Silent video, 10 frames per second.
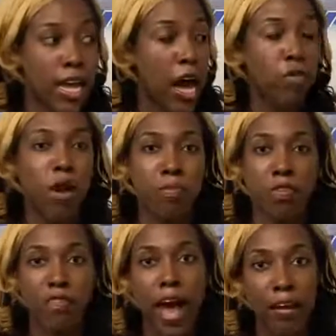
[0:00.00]
How do I
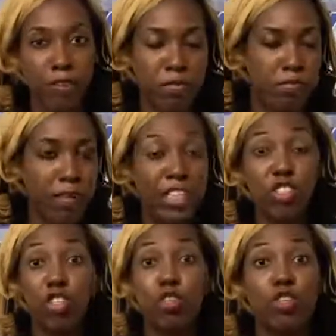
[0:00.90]
provide for my
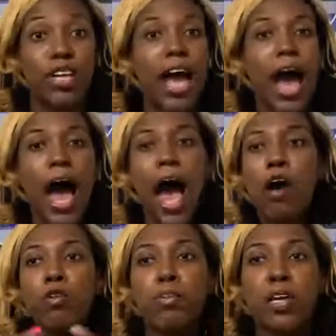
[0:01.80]
children?
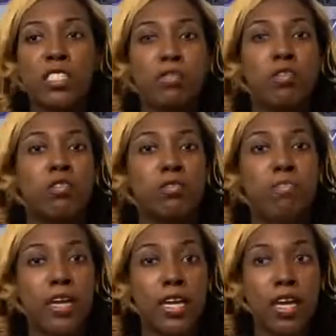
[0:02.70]
How am I supposed to
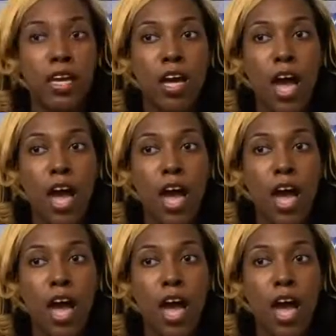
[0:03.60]
make it?